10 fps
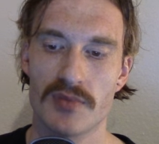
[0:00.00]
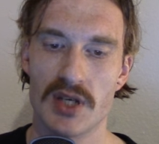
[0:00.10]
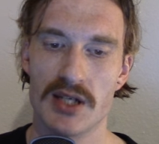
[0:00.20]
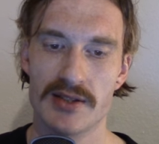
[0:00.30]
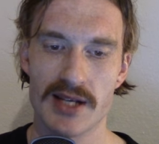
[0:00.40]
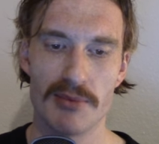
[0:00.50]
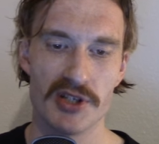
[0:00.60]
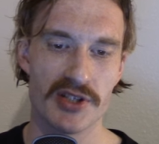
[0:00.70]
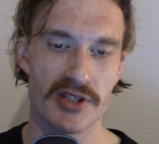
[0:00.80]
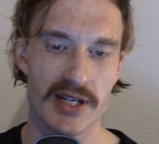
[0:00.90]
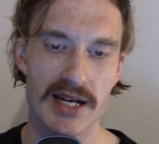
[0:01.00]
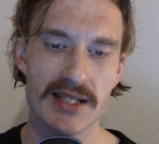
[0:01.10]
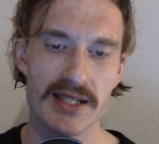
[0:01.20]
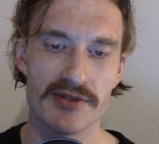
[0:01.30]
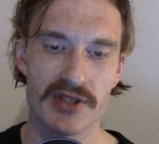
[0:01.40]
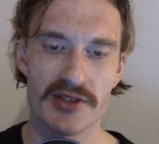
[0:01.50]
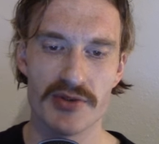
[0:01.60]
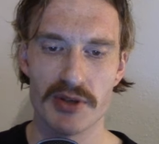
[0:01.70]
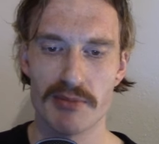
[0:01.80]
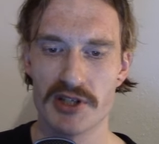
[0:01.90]
Established in the 19th
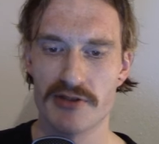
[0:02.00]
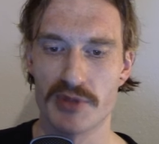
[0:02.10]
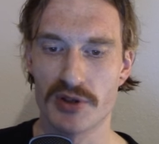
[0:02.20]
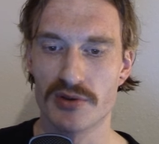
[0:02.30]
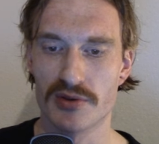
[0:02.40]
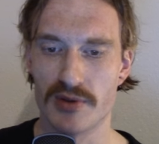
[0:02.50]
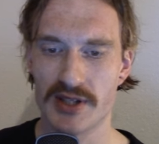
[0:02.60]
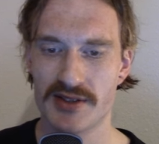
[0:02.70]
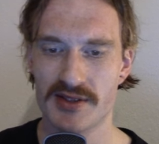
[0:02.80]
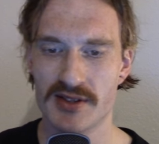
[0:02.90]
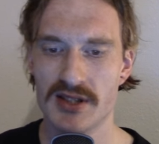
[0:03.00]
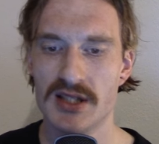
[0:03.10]
century, much of Makoko rests